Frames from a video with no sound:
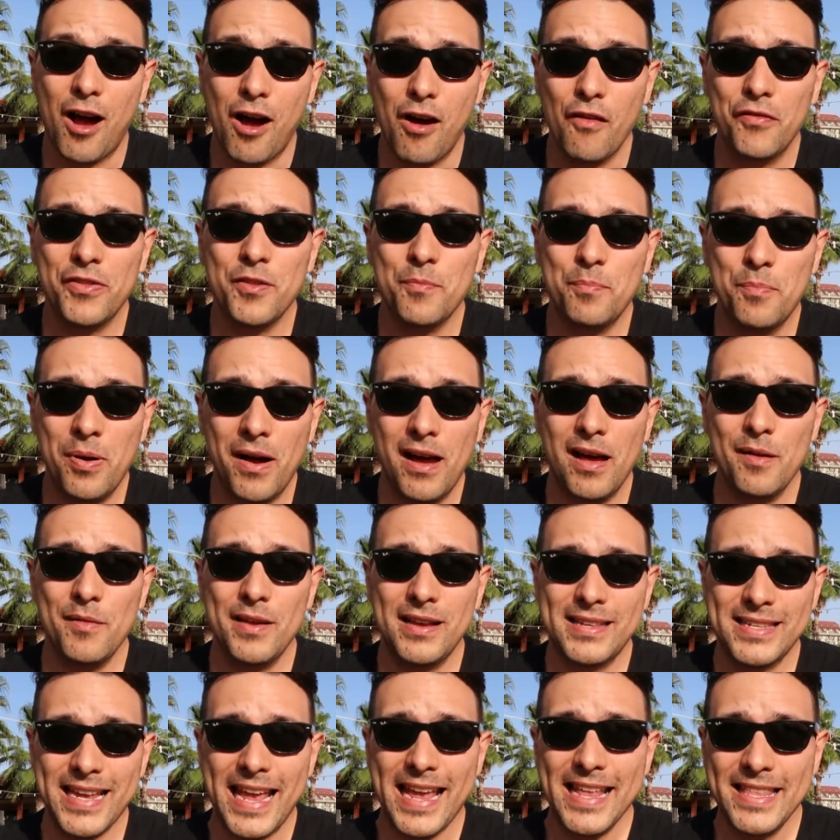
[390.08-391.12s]
of the
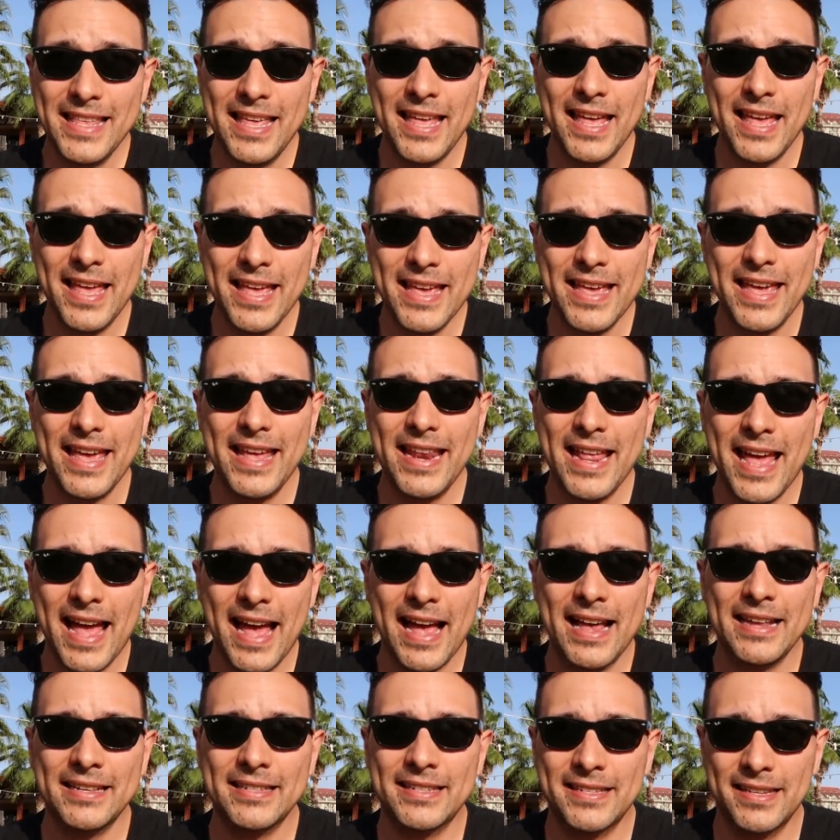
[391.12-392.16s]
Pimax 8K, it
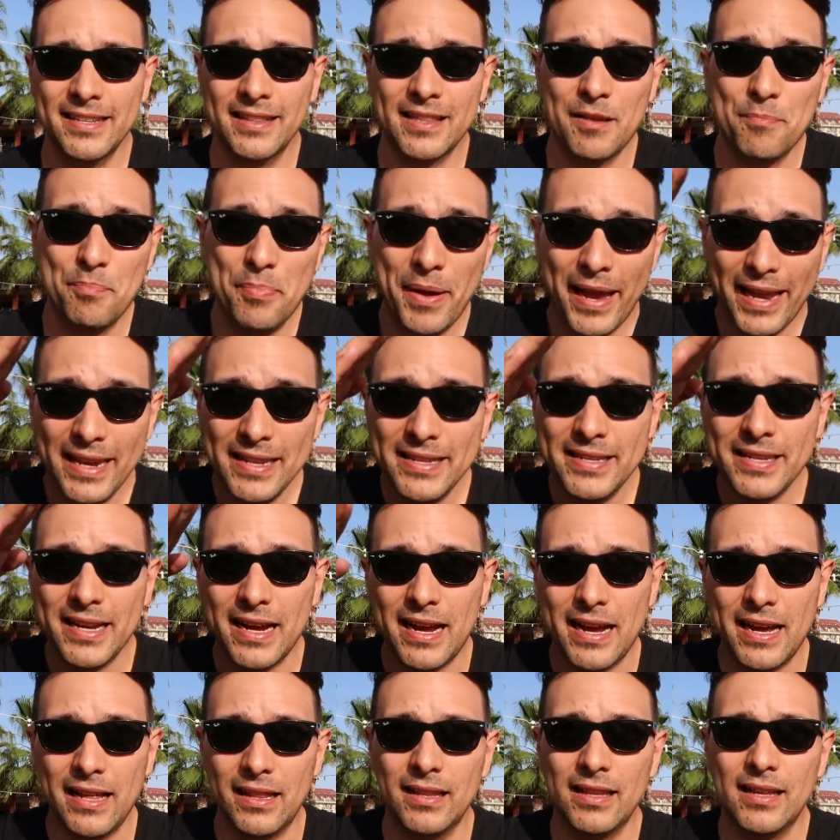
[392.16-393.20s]
has still a
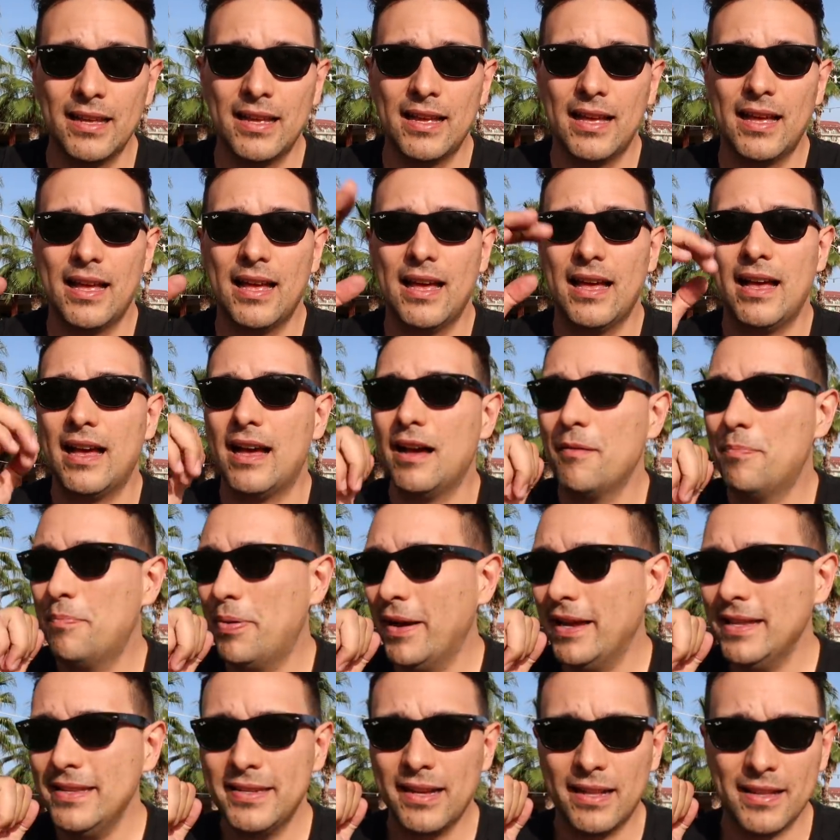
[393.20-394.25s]
pentile, a
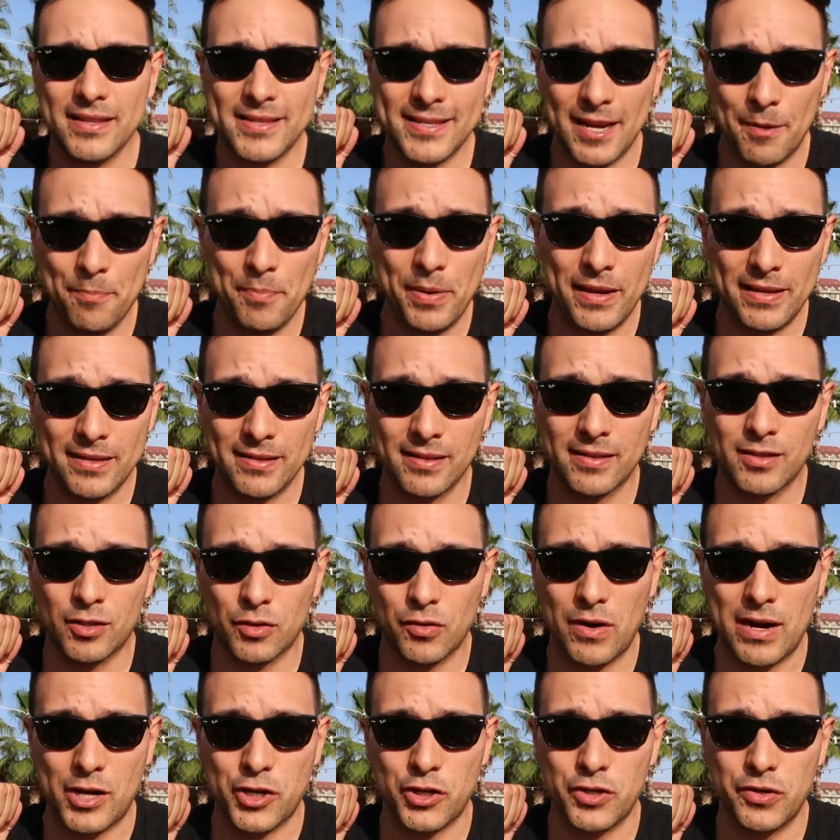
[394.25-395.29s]
pentile subpixel
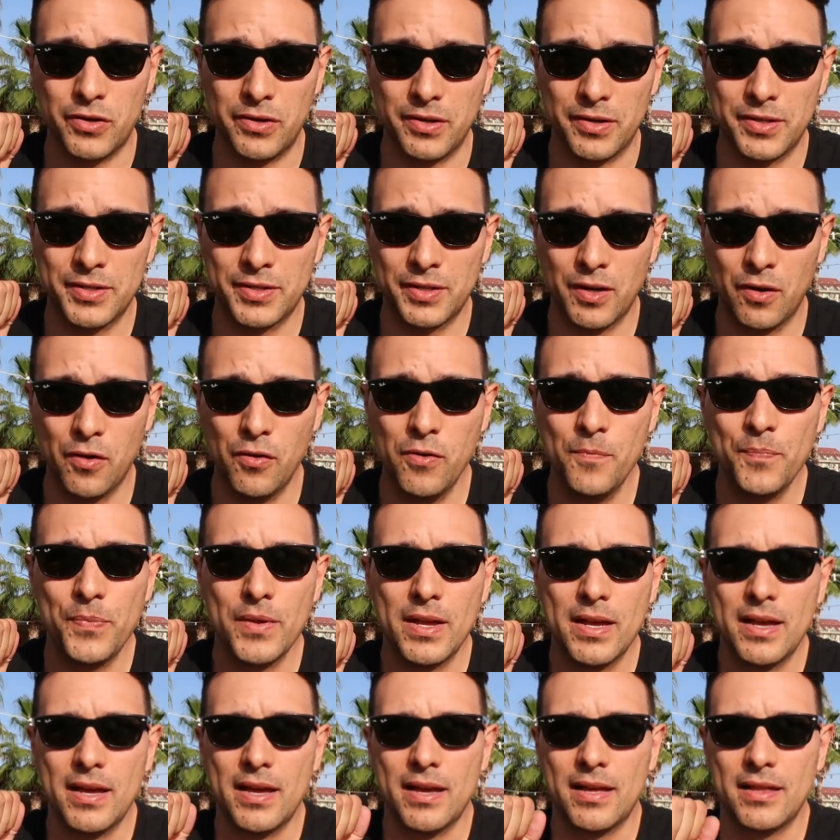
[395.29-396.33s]
structure. So
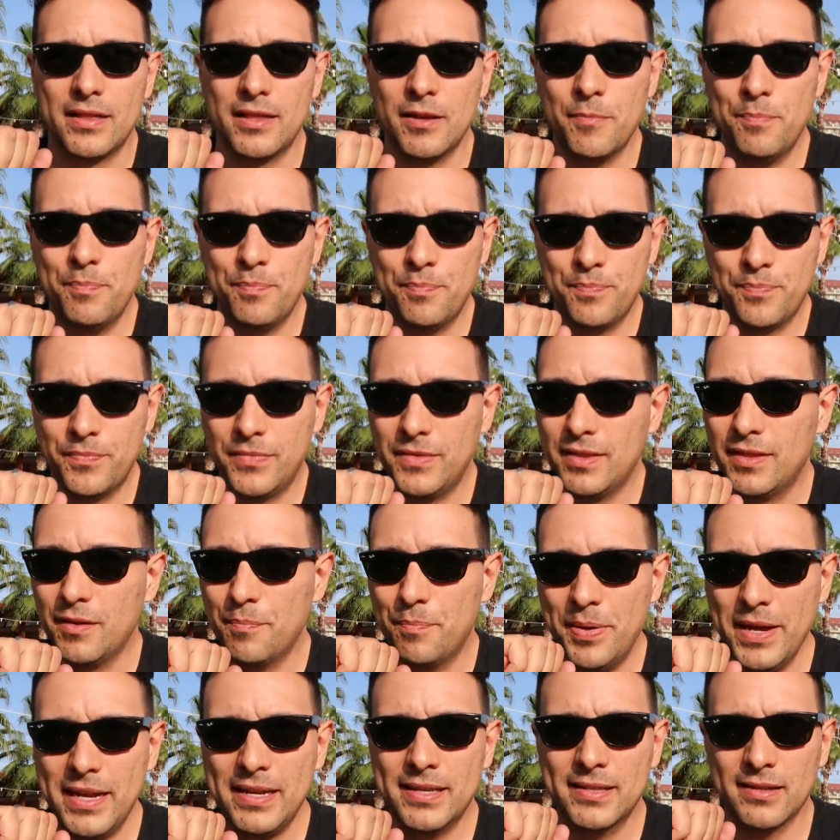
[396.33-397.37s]
the, the
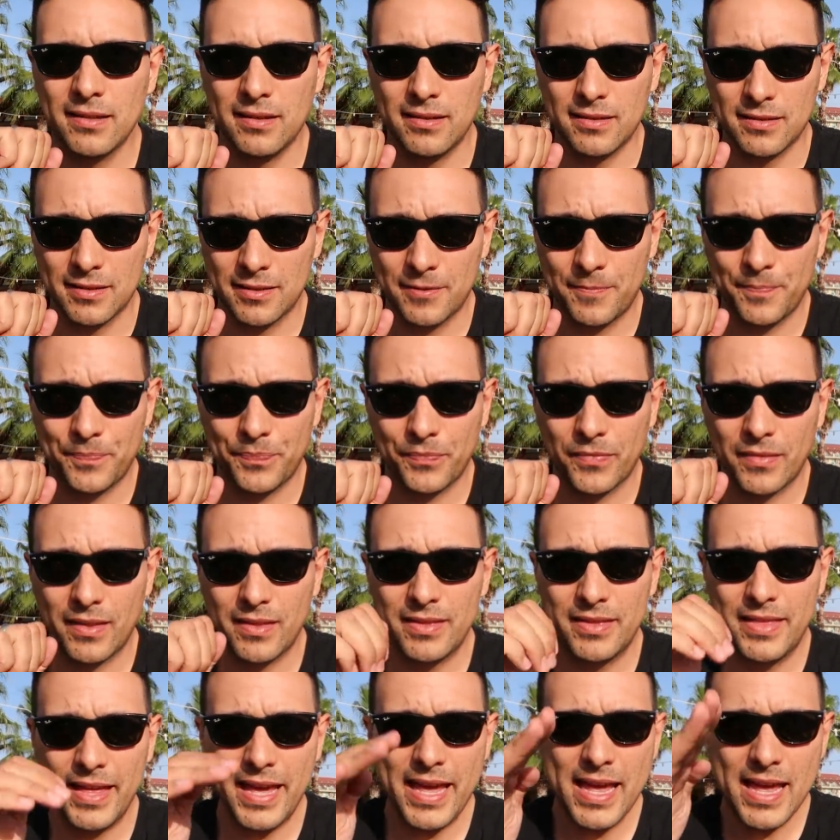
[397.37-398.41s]
pixels
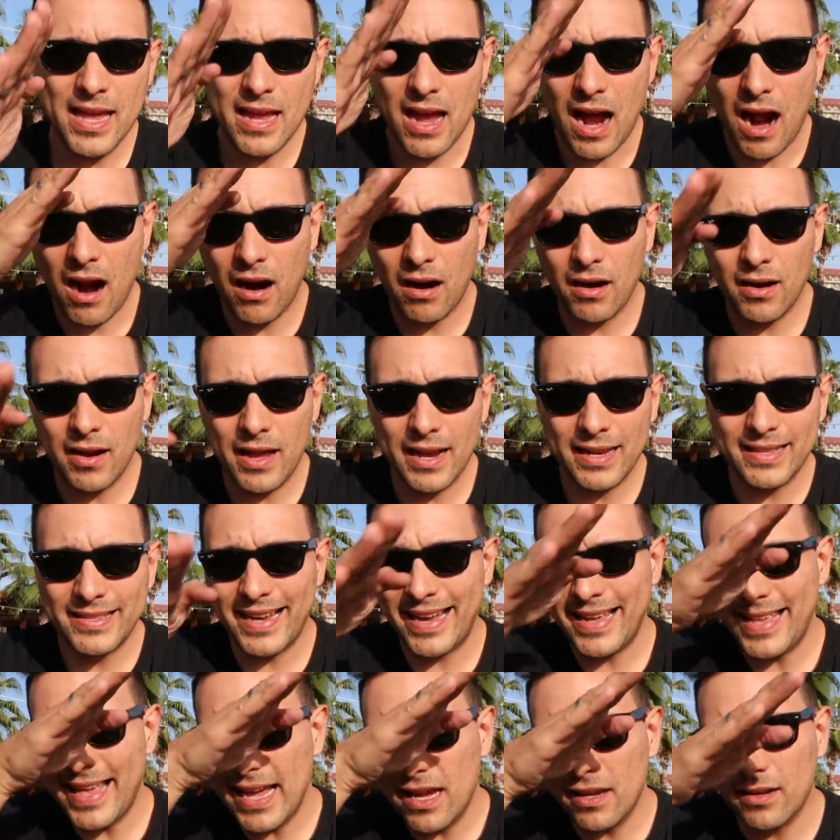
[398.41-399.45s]
they are like
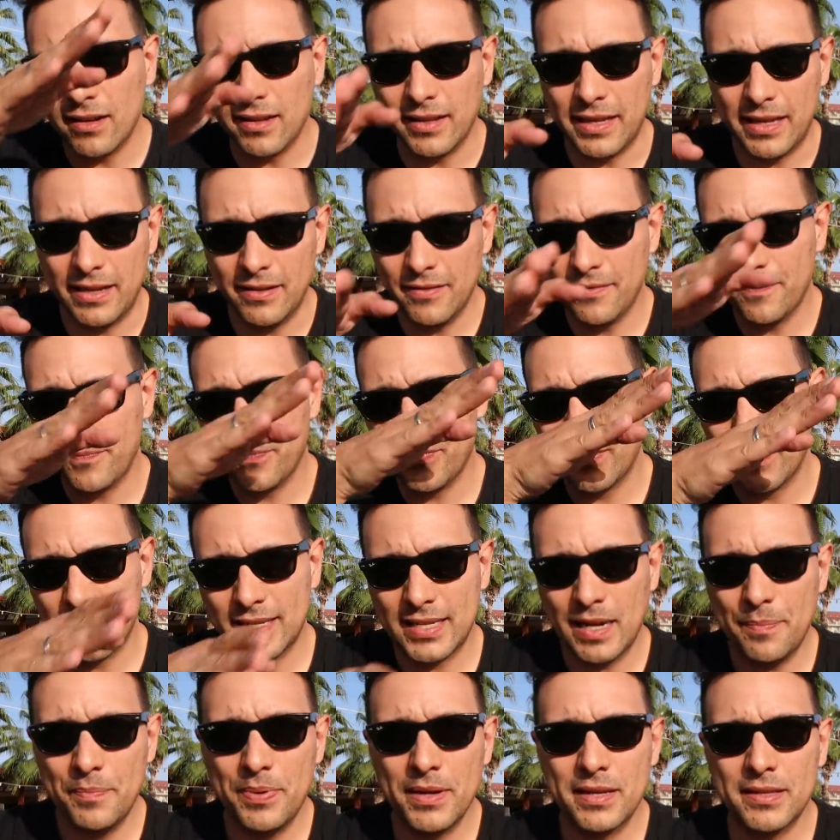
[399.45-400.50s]
diagonally the
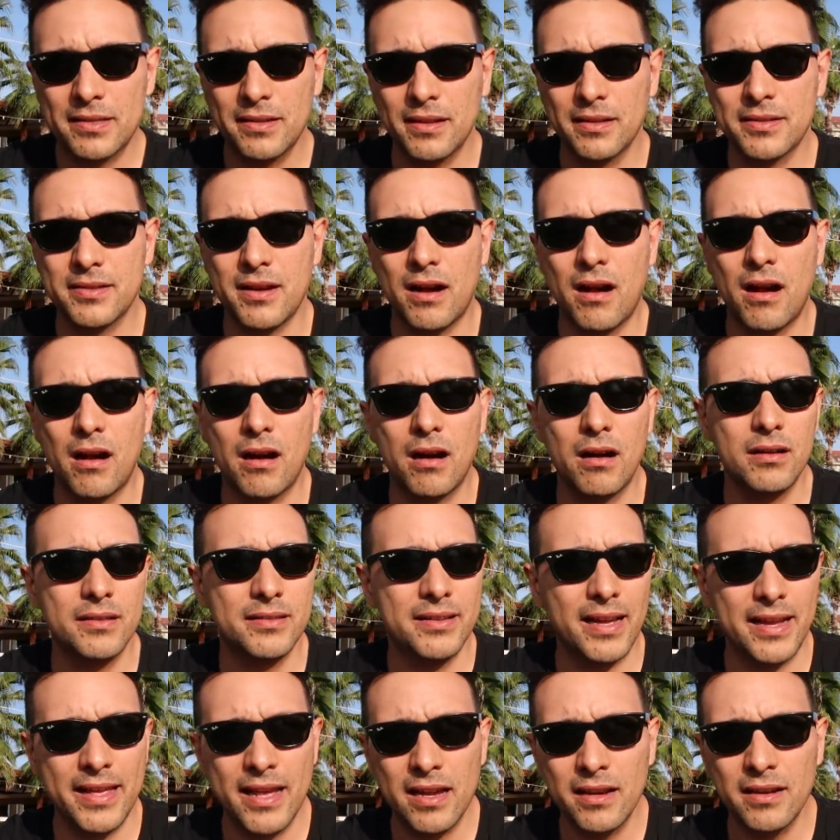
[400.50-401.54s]
subpixels are
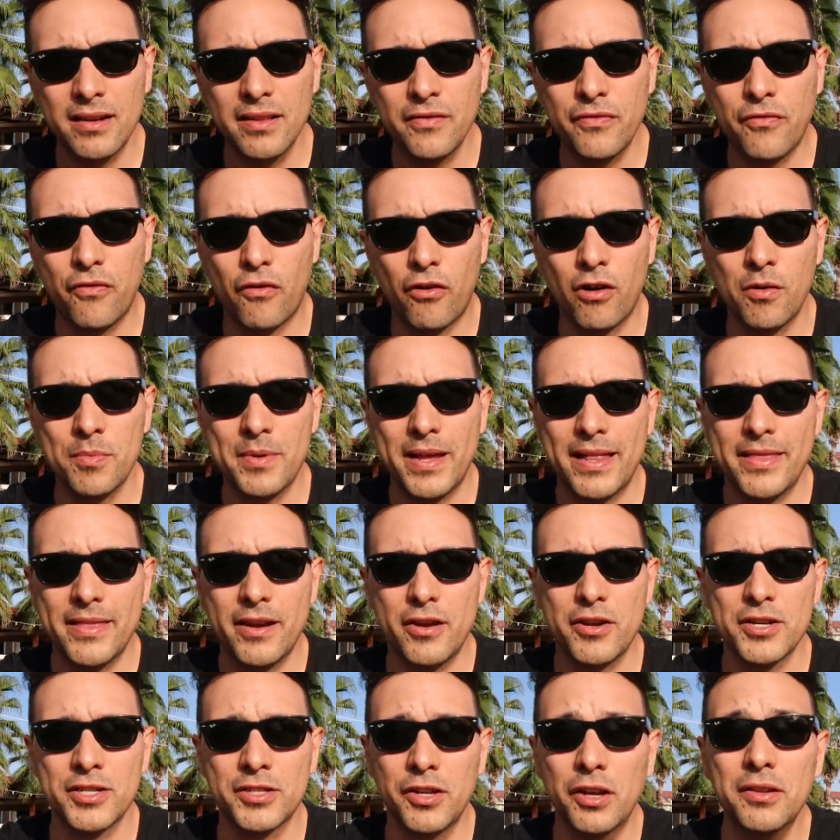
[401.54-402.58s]
diagonally formed and
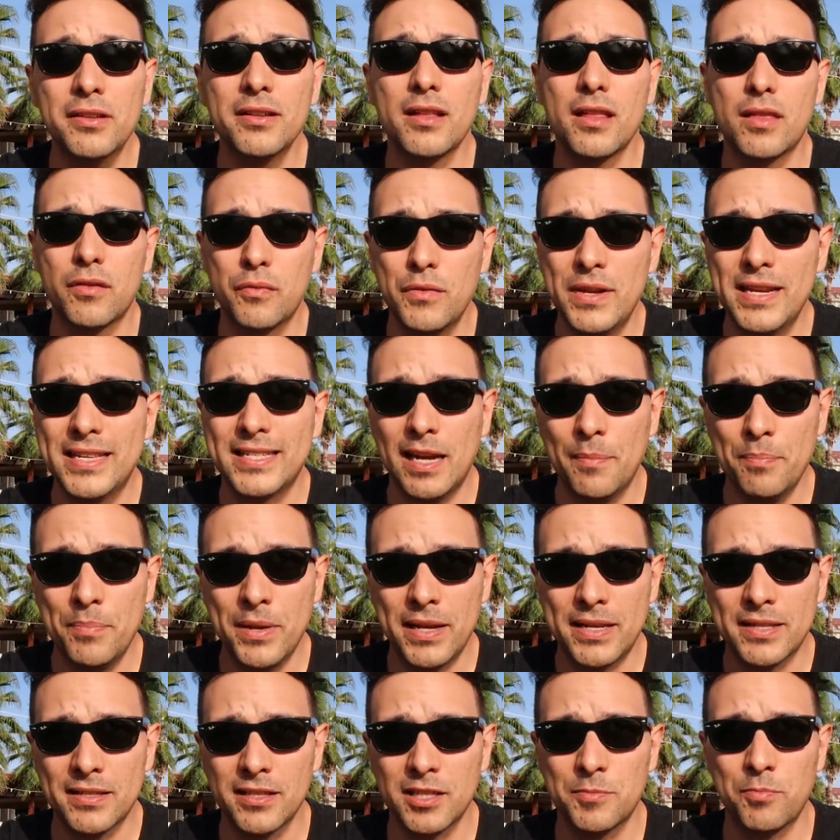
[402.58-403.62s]
there is not three
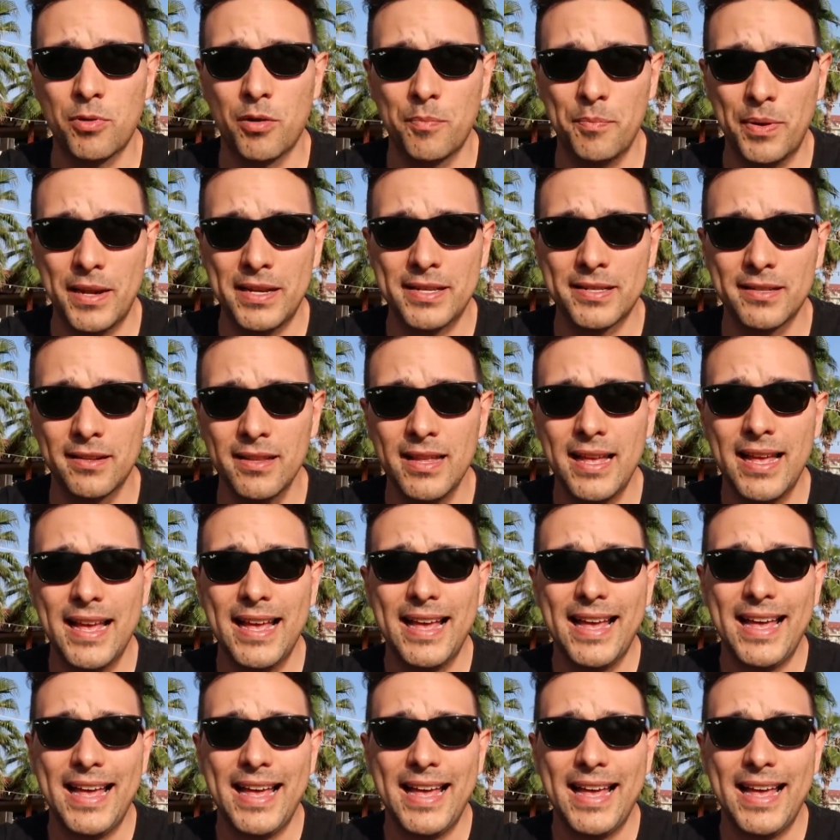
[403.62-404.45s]
subpixels per pixel